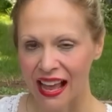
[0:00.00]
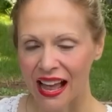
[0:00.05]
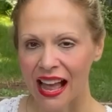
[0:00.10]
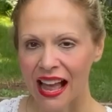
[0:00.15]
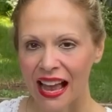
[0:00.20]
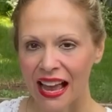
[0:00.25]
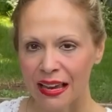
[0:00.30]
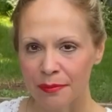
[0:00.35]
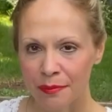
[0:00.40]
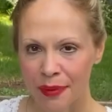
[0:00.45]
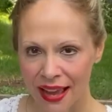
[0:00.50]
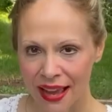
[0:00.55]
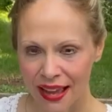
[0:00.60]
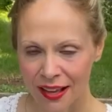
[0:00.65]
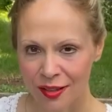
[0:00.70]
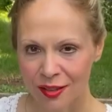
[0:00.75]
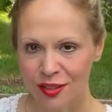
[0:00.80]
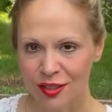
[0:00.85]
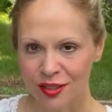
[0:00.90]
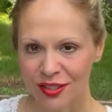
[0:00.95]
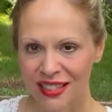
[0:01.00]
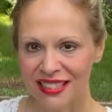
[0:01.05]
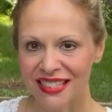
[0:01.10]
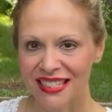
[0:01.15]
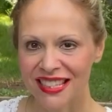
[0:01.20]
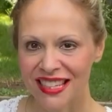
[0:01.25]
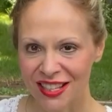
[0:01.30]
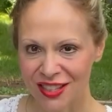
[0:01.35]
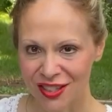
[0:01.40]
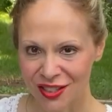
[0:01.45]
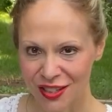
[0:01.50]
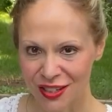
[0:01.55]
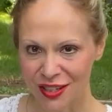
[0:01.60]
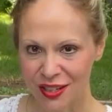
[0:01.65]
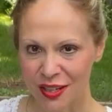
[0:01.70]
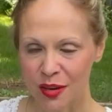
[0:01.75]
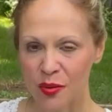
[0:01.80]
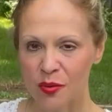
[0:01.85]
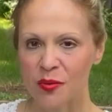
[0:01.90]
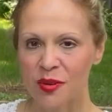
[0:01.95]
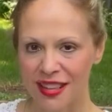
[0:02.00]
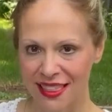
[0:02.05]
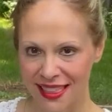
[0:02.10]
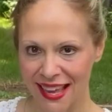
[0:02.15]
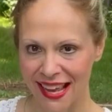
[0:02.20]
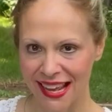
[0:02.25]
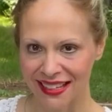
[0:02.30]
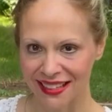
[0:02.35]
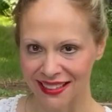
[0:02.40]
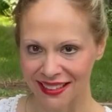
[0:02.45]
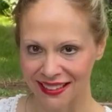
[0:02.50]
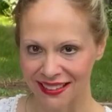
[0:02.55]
I bow to the teacher within.